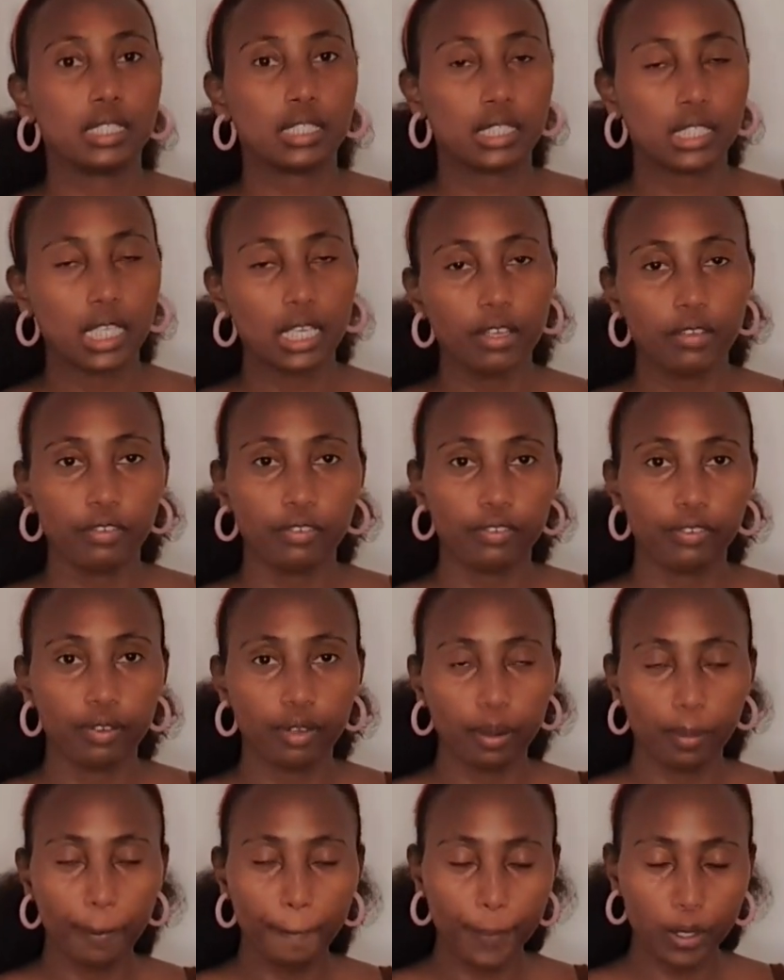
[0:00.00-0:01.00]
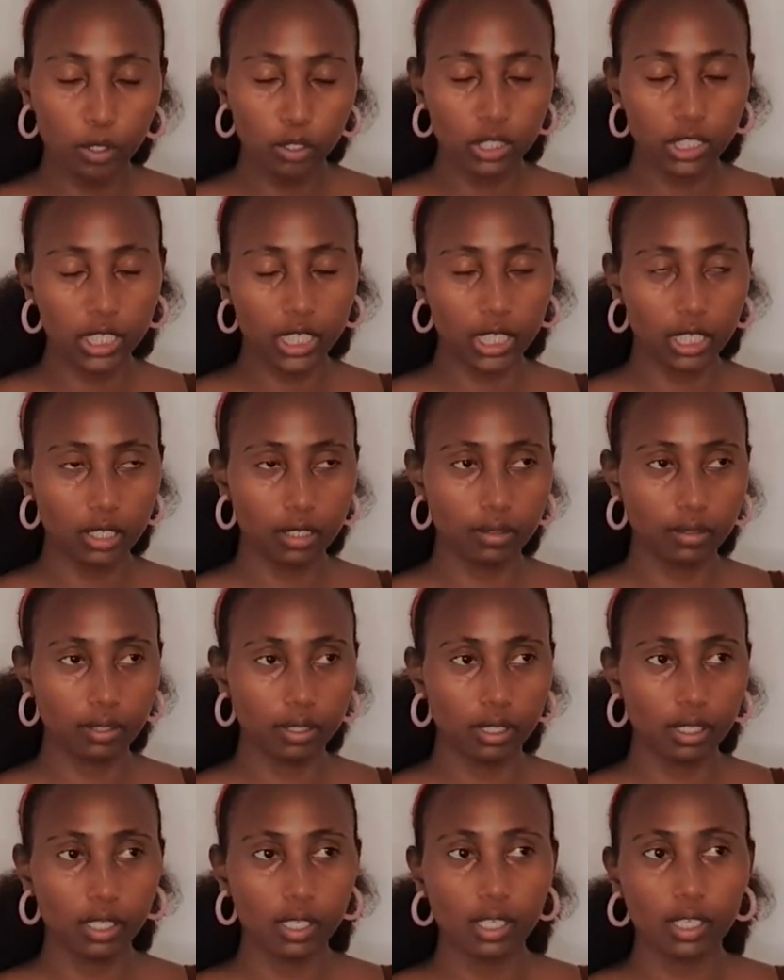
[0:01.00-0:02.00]
Safe Beauty.
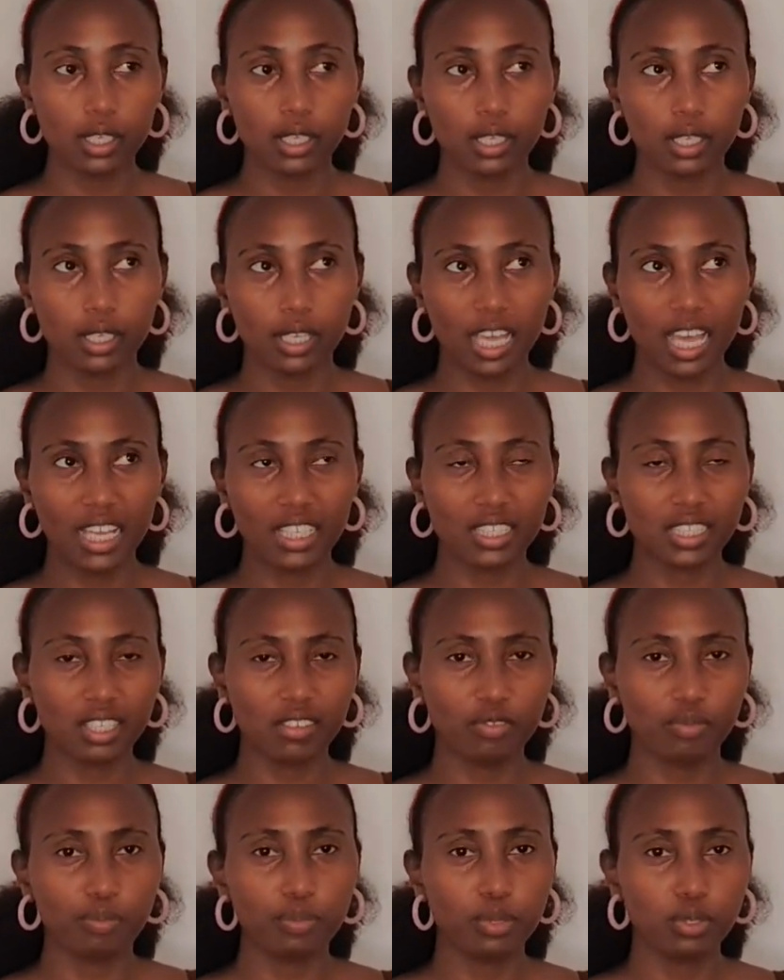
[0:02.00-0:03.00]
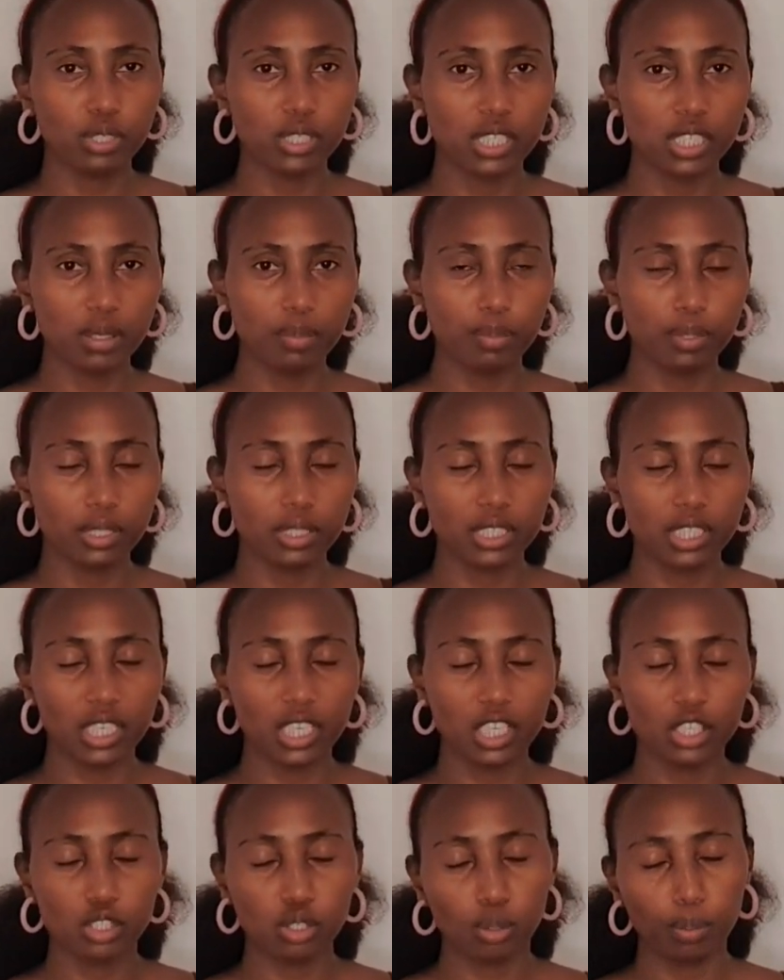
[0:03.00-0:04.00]
Yeah, Safe Beauty building,
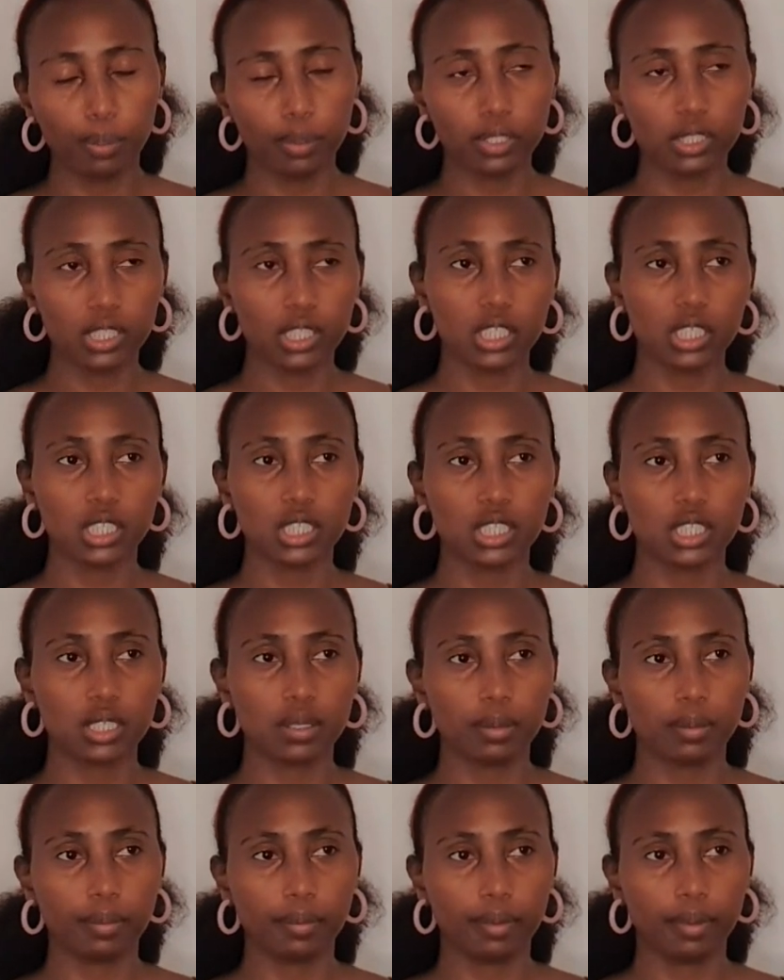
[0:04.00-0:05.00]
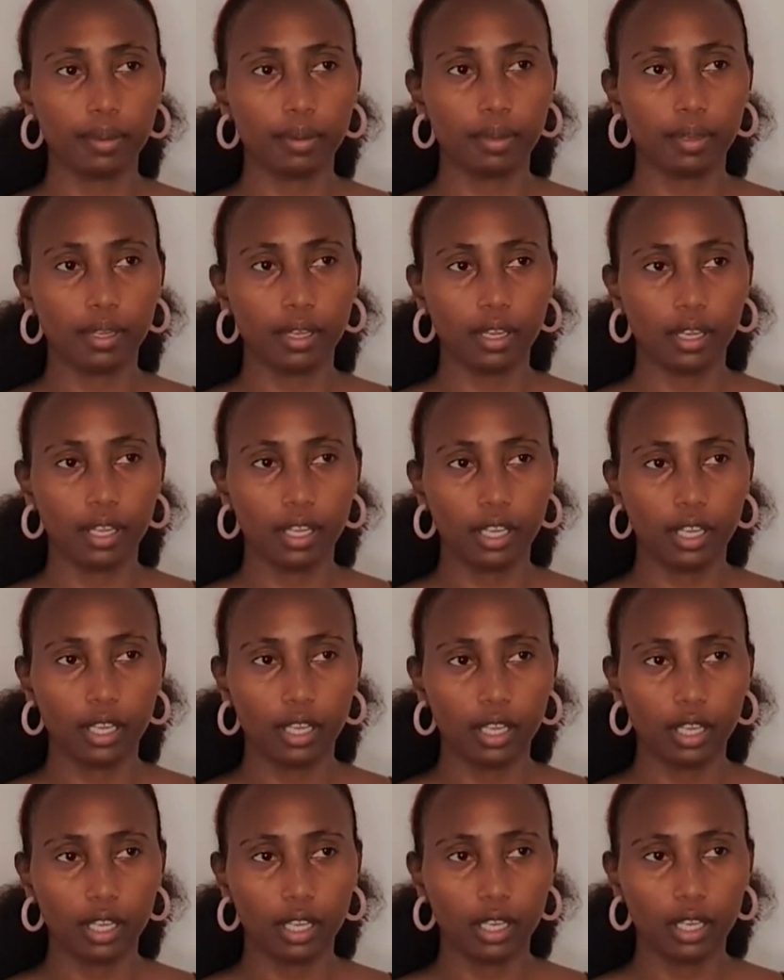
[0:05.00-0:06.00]
it's opposite
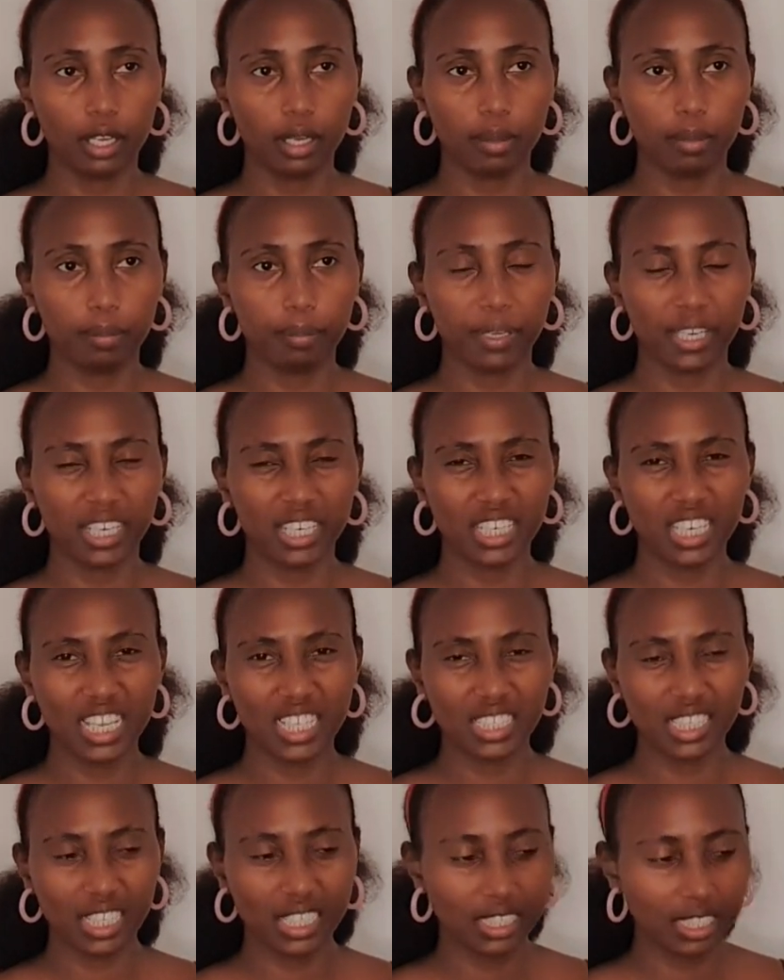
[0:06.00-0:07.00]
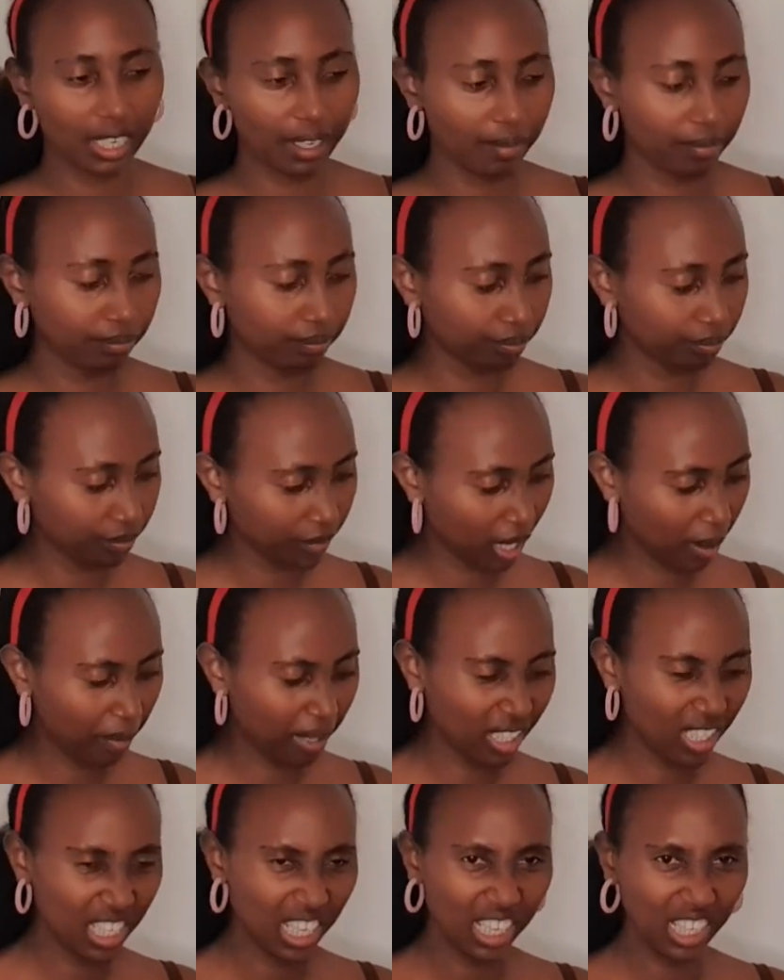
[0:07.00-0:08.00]
Perida Center,
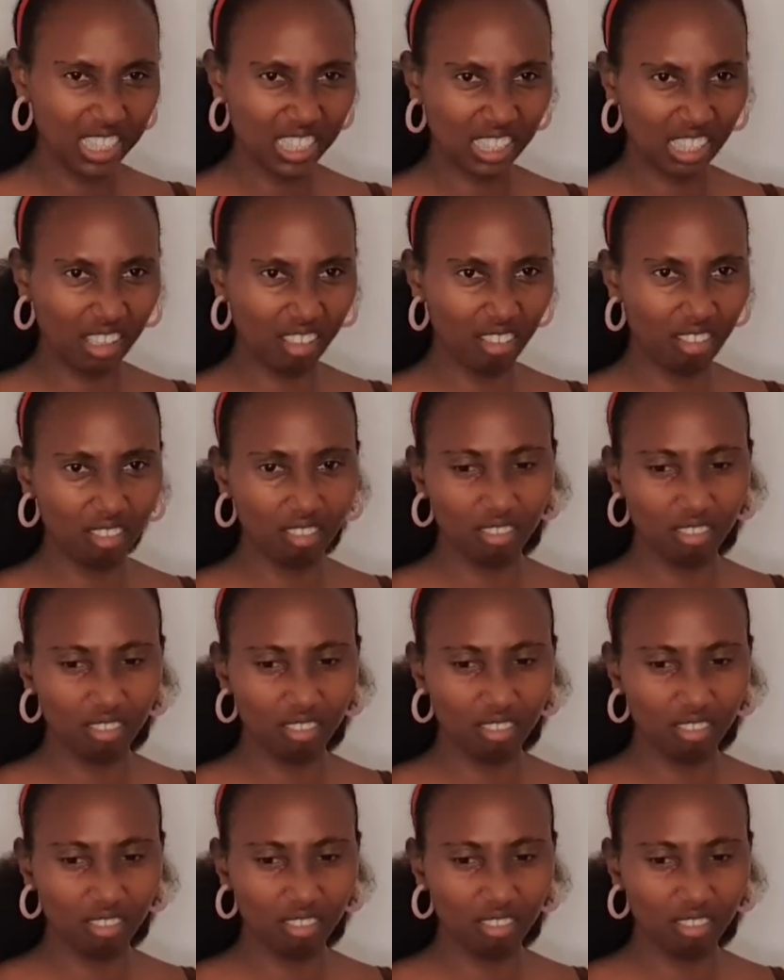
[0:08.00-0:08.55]
Money XL.